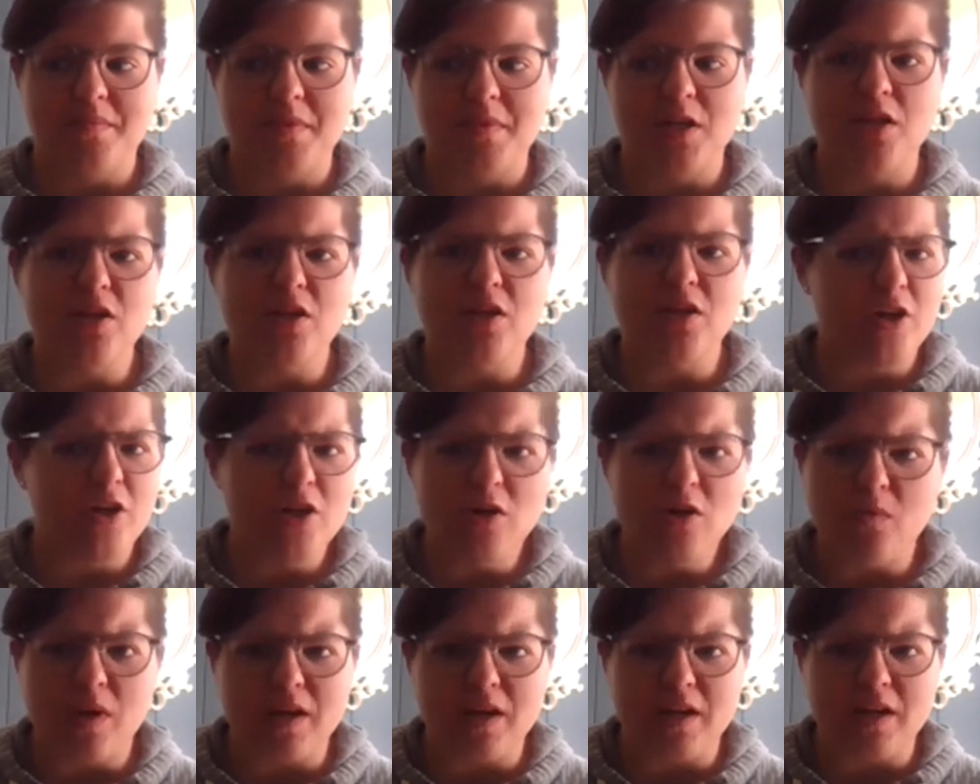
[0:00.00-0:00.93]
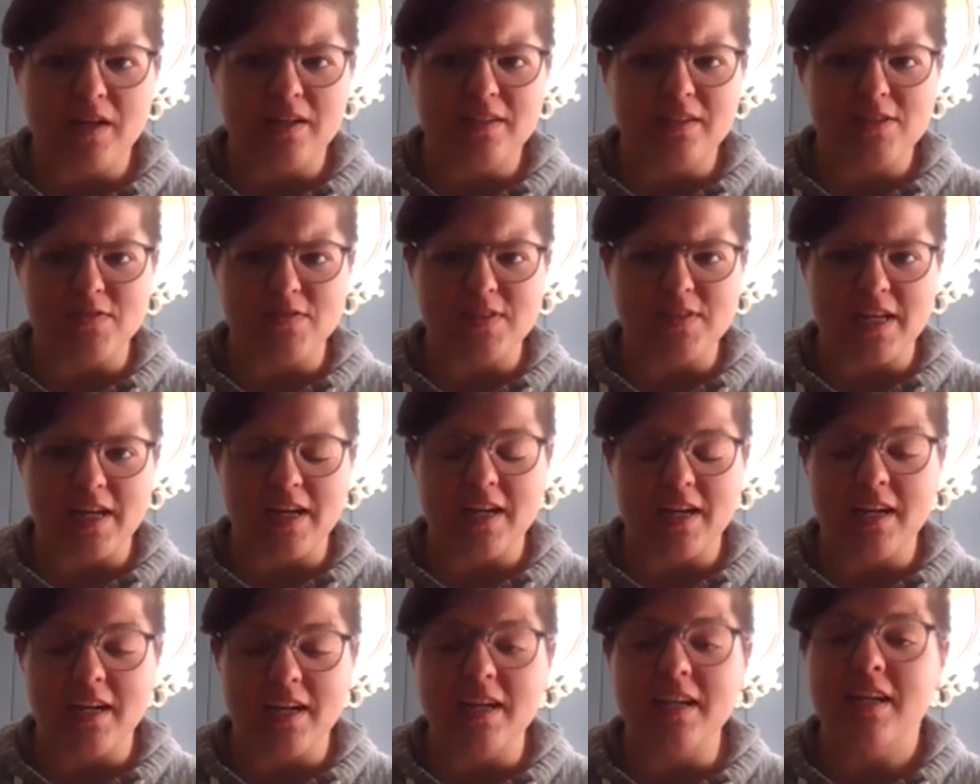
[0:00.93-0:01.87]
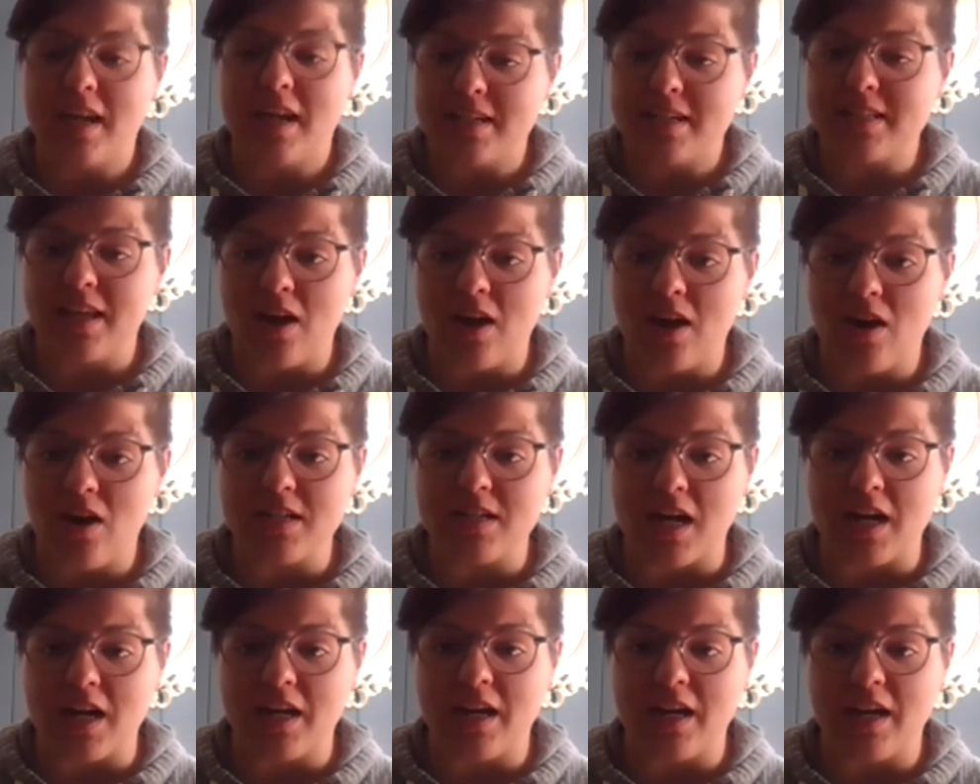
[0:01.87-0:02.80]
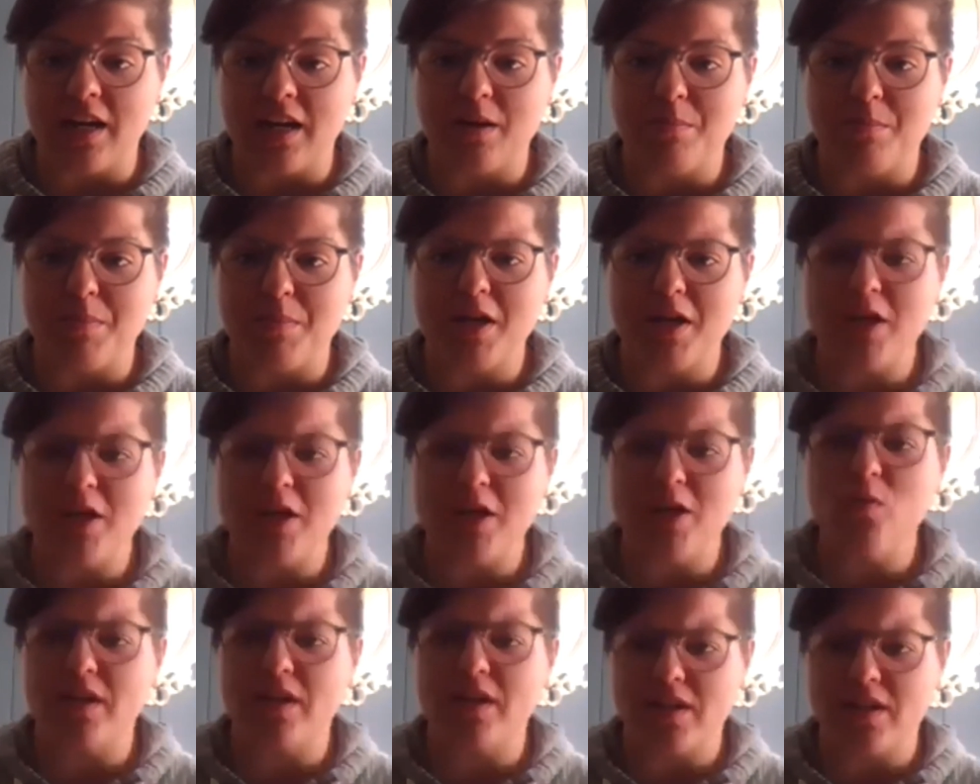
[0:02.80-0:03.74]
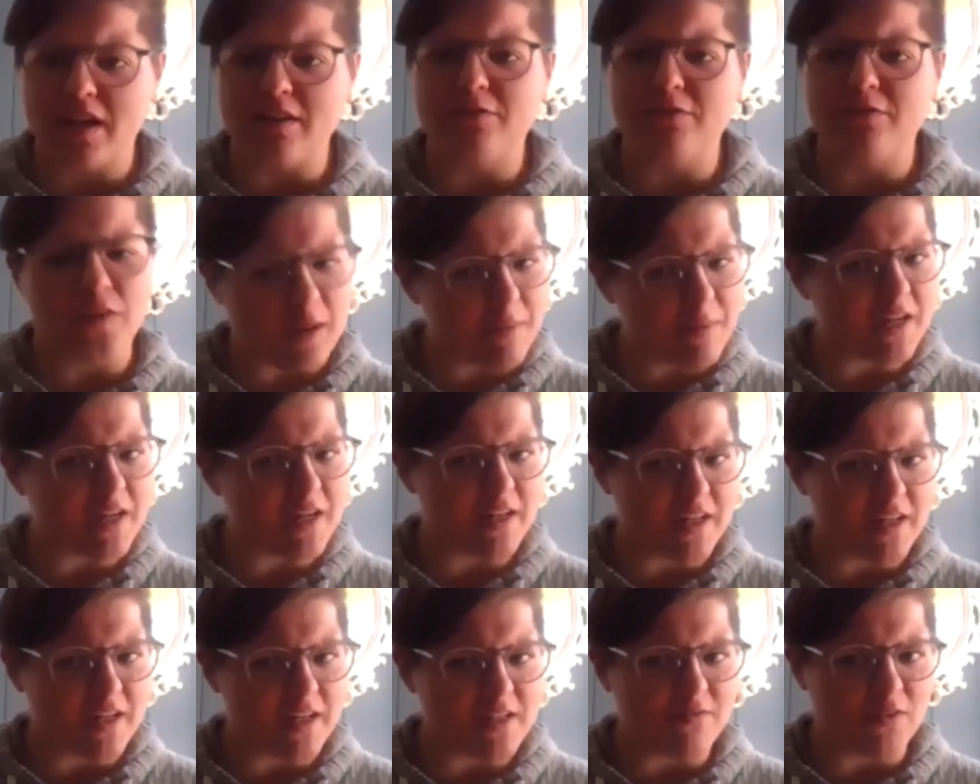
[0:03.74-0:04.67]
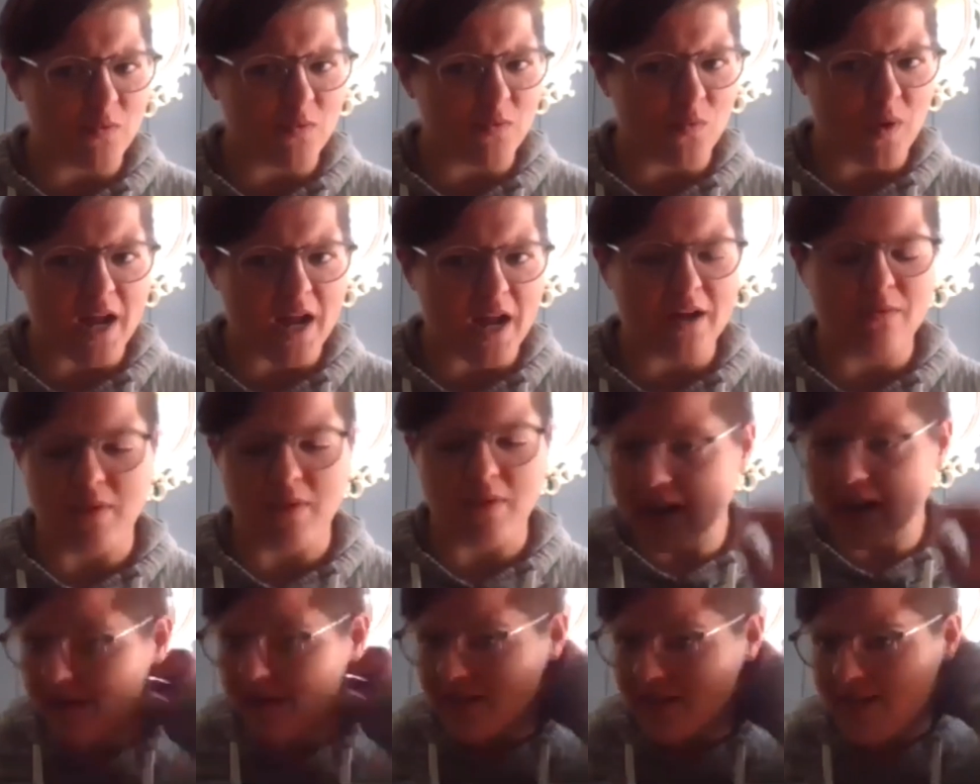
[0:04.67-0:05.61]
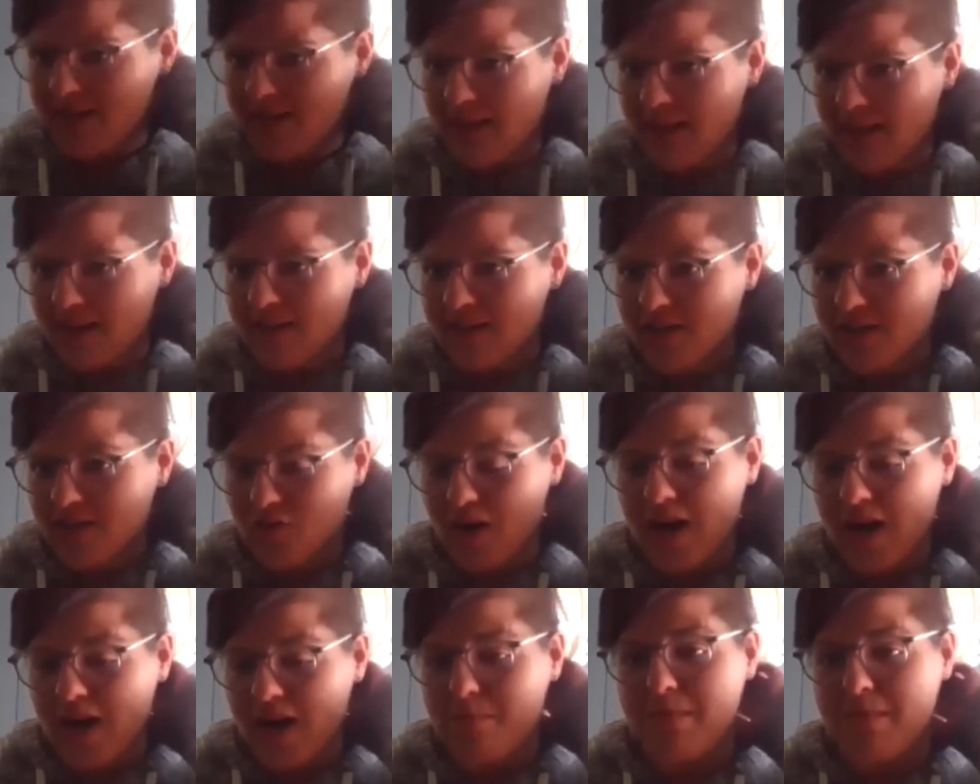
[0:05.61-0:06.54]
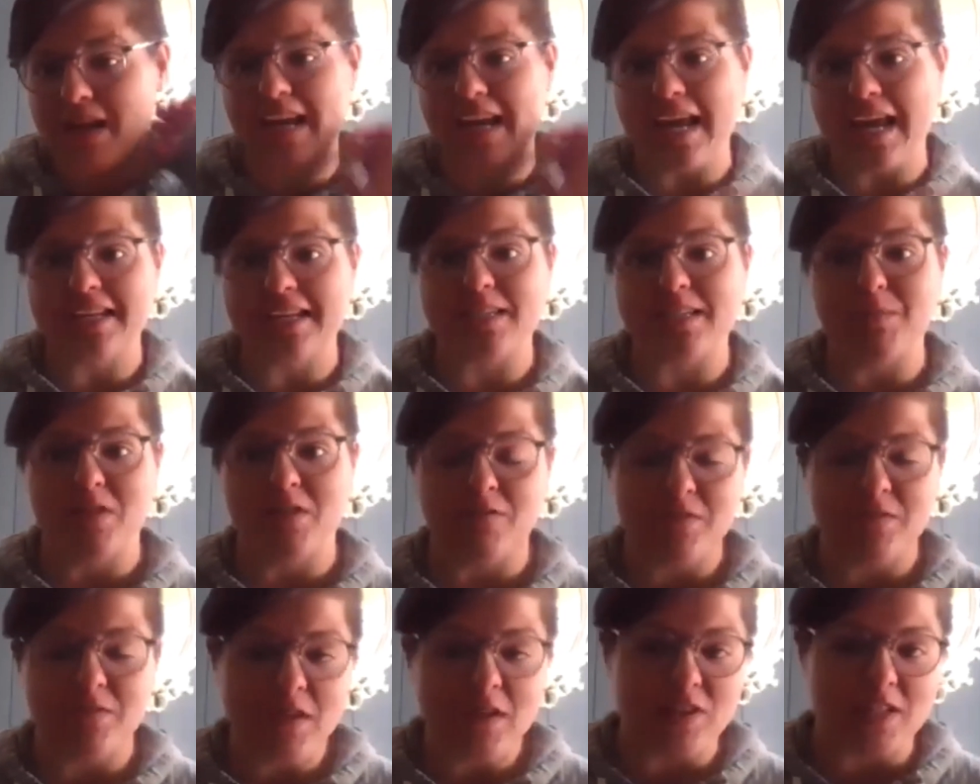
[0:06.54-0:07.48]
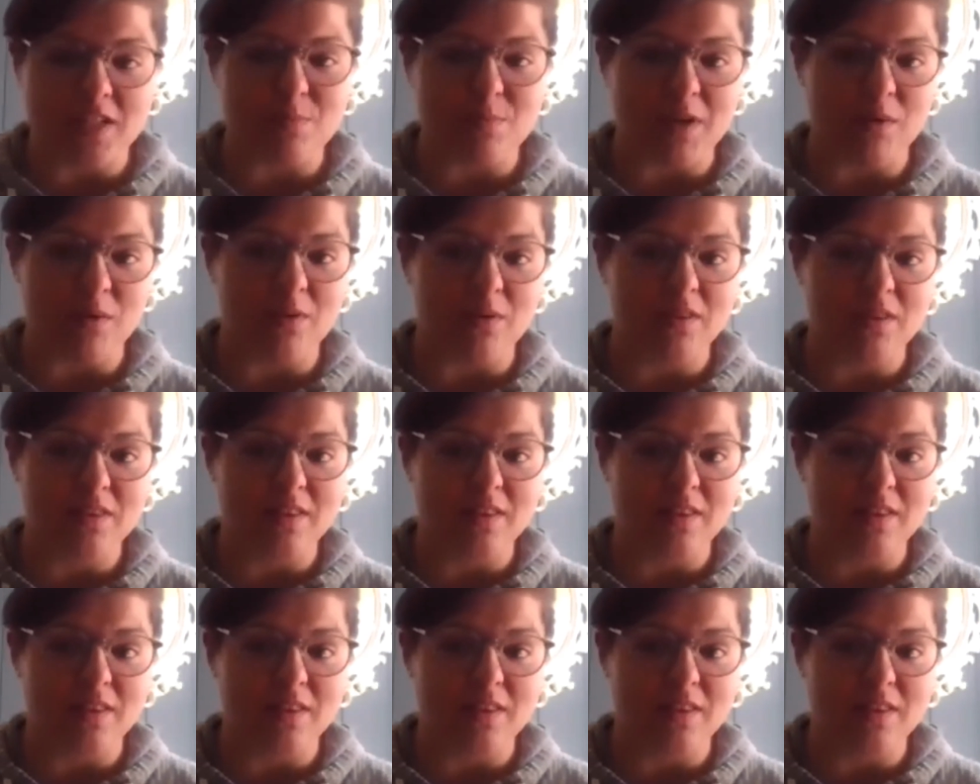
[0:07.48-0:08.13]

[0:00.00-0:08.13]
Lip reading: you don't want to sort of say, yes, they are dying, but you want to kind of frame it in a different way, right? To try and mitigate some of the fear that's being,